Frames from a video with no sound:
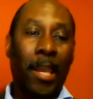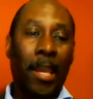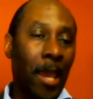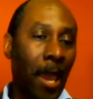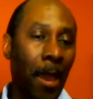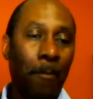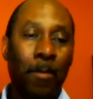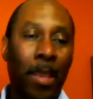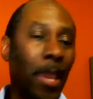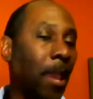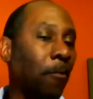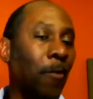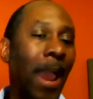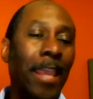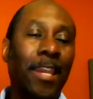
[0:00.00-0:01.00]

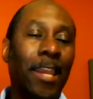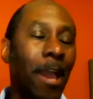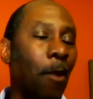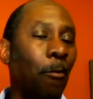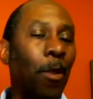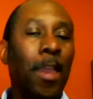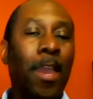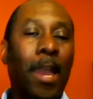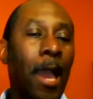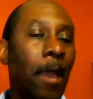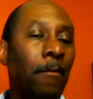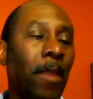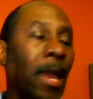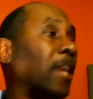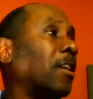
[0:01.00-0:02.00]
And right now,
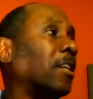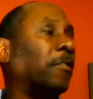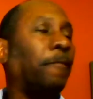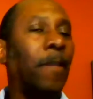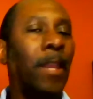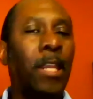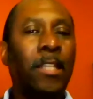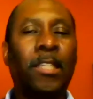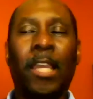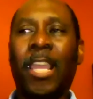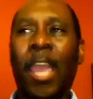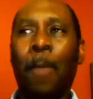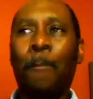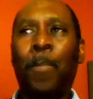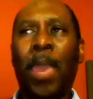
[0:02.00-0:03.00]
I just finished a
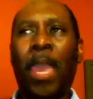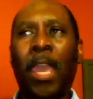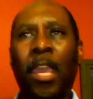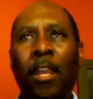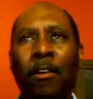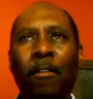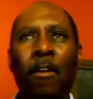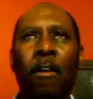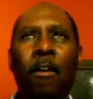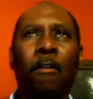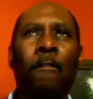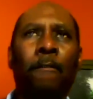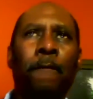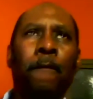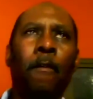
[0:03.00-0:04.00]
campaign
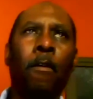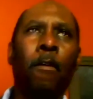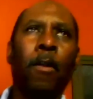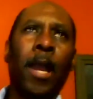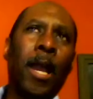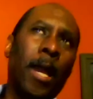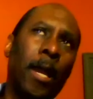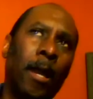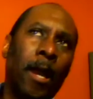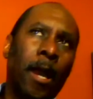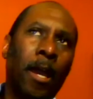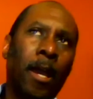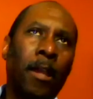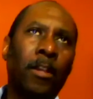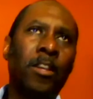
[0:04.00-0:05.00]
for
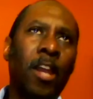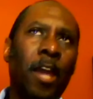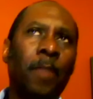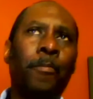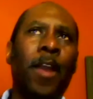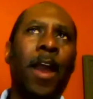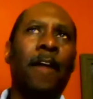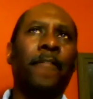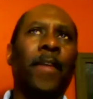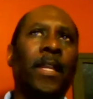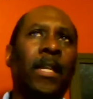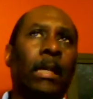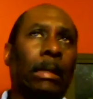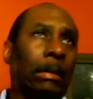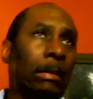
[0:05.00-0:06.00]
a
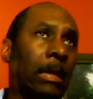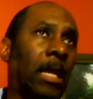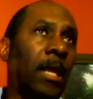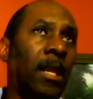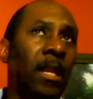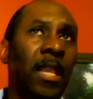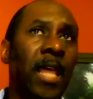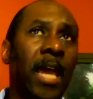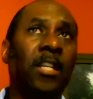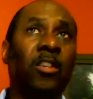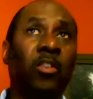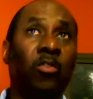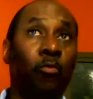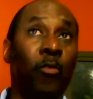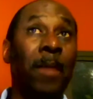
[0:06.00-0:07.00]
nonprofit
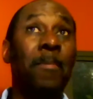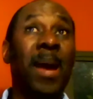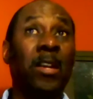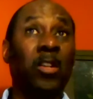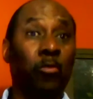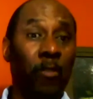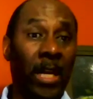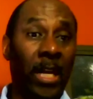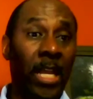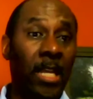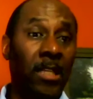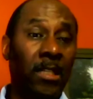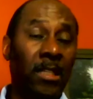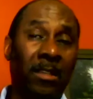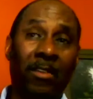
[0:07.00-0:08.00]
that we're about to
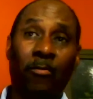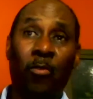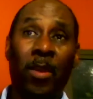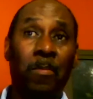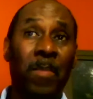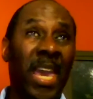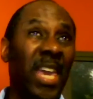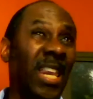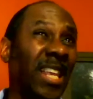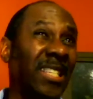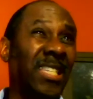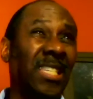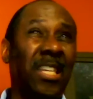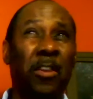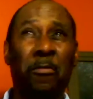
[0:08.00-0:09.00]
release. We made
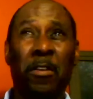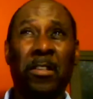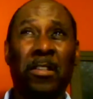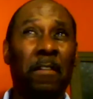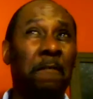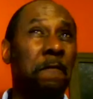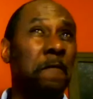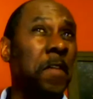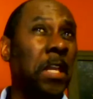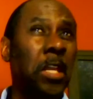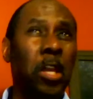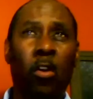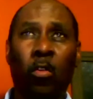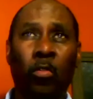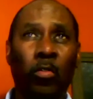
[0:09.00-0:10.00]
a series of
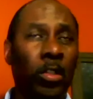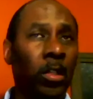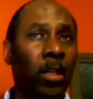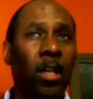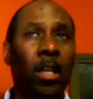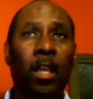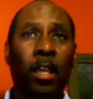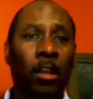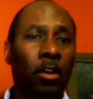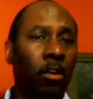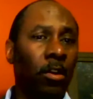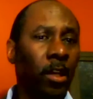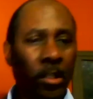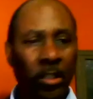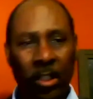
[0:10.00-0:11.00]
videos,
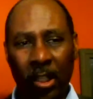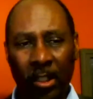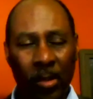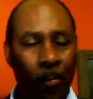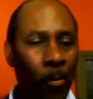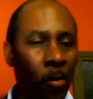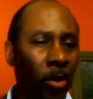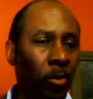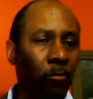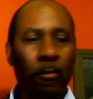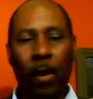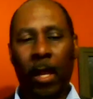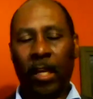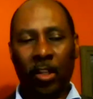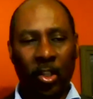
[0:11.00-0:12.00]
just to support
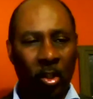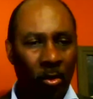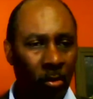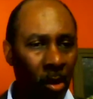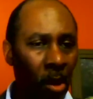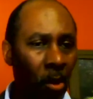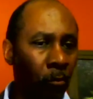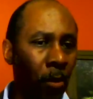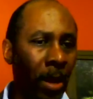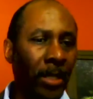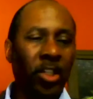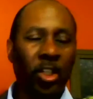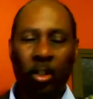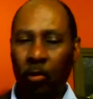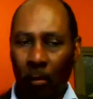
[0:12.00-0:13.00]
the
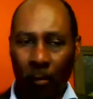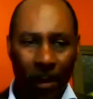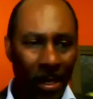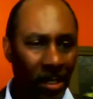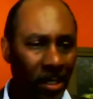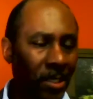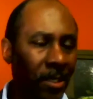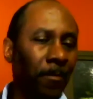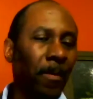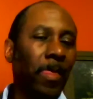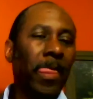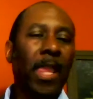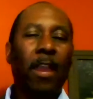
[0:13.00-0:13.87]
Red Stories.